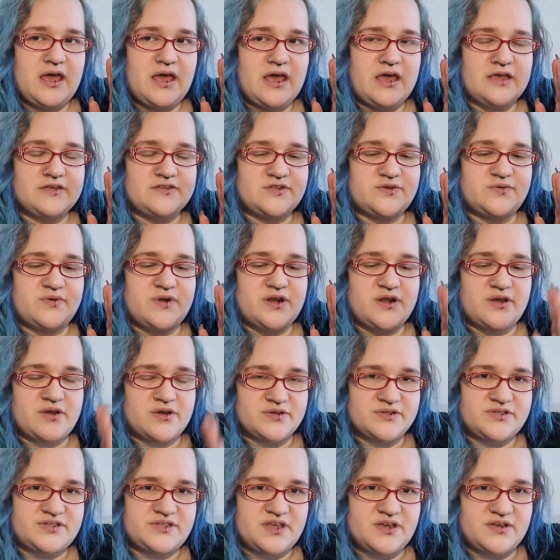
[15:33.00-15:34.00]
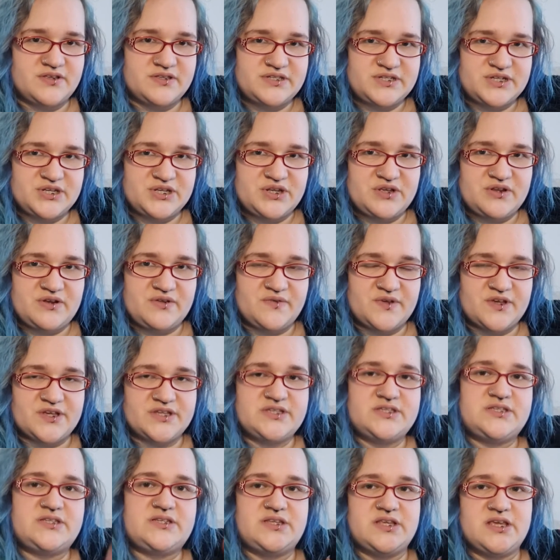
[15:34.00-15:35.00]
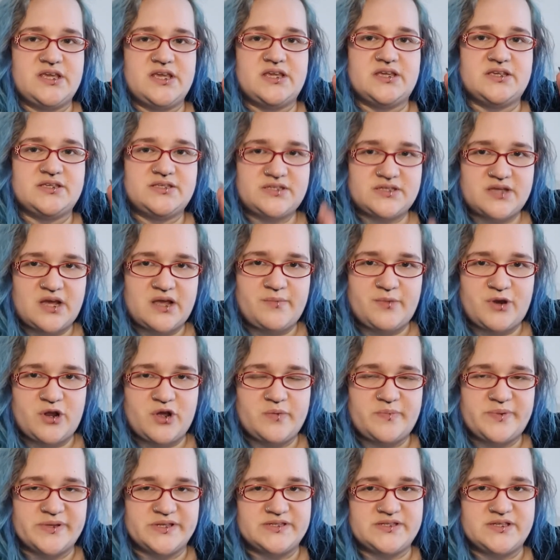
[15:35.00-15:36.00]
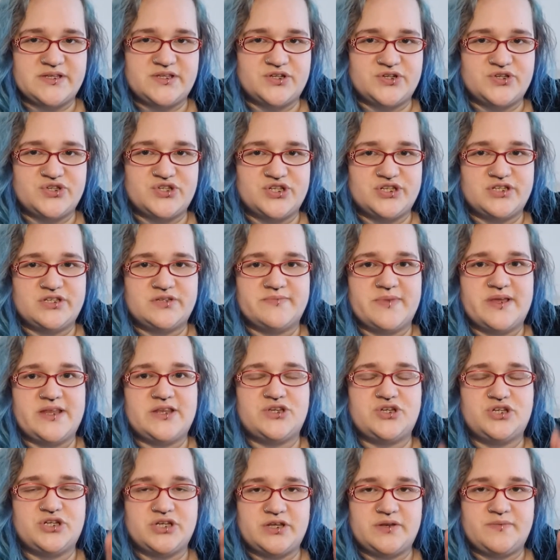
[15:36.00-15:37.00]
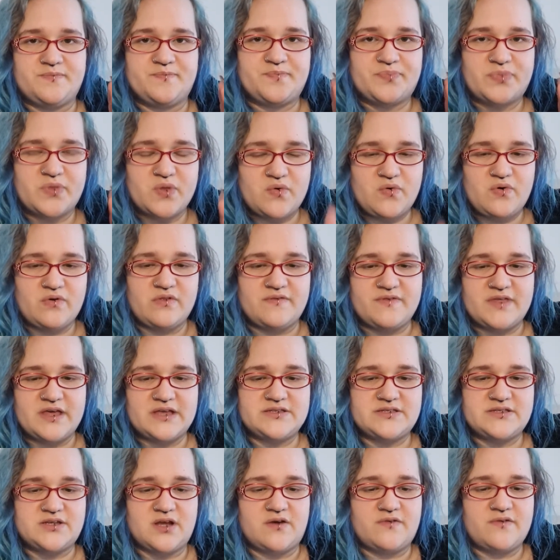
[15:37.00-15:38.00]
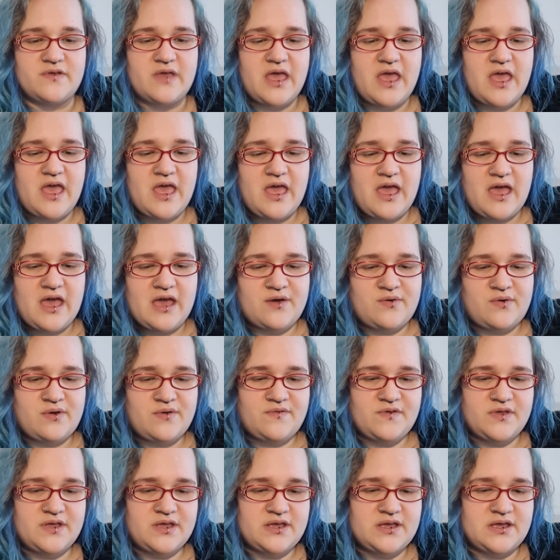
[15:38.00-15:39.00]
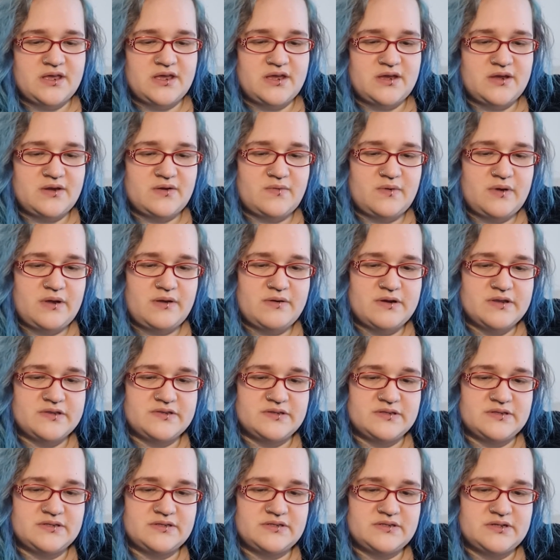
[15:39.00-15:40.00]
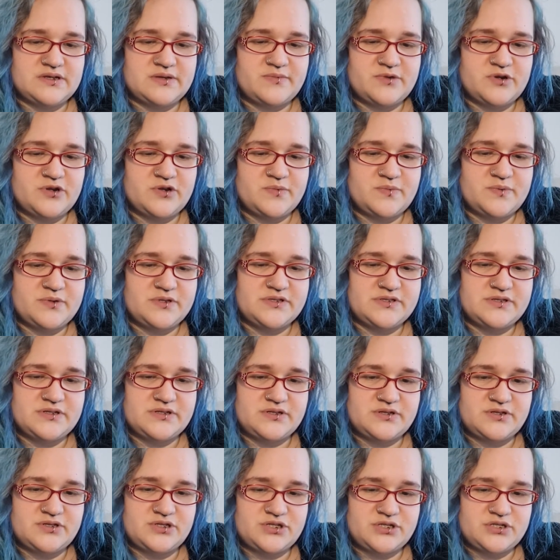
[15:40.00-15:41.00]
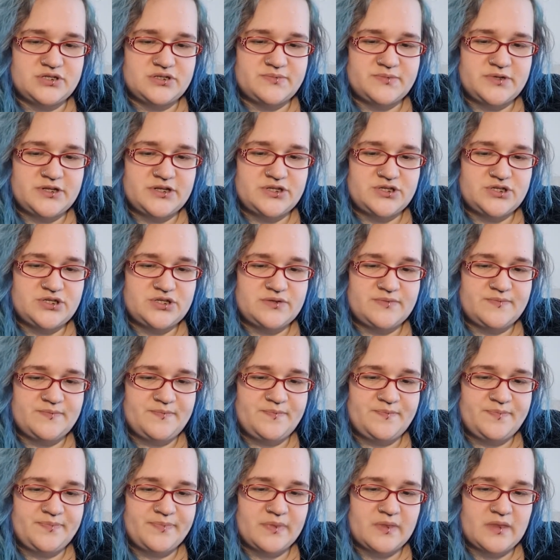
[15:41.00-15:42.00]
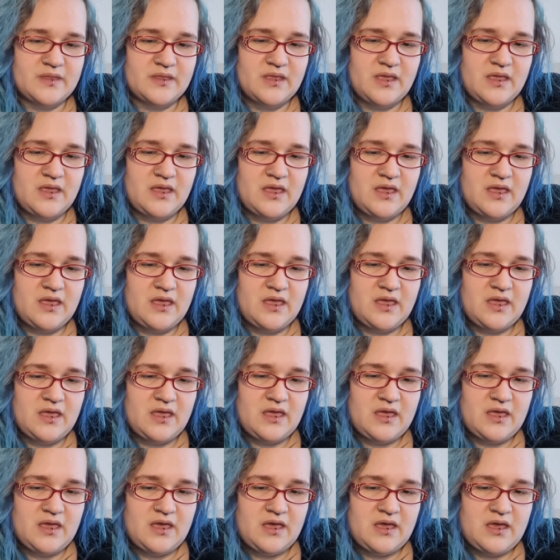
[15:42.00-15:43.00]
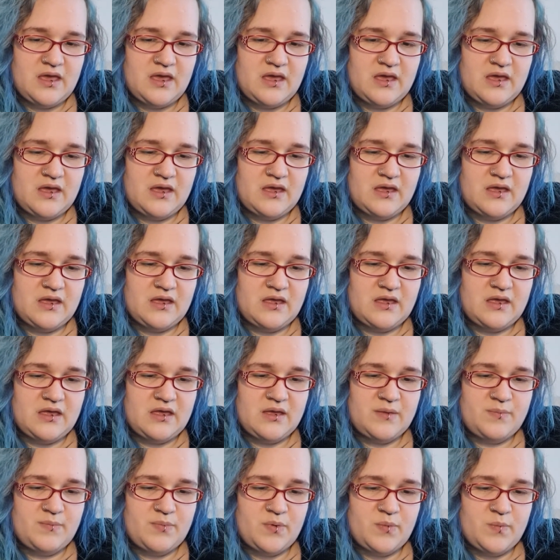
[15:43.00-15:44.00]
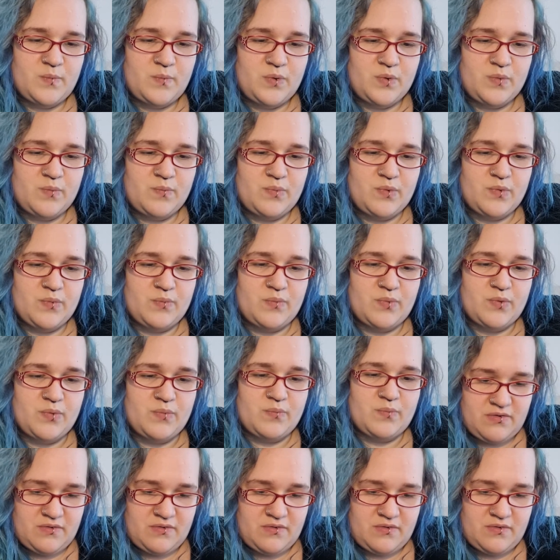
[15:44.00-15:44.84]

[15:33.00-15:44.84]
Escarina goes to the Unseen University. Simon opens the dungeon dimension. All of that stuff. However, where is it that Simon opens the dungeon dimension? Bum, bum, bum, bum.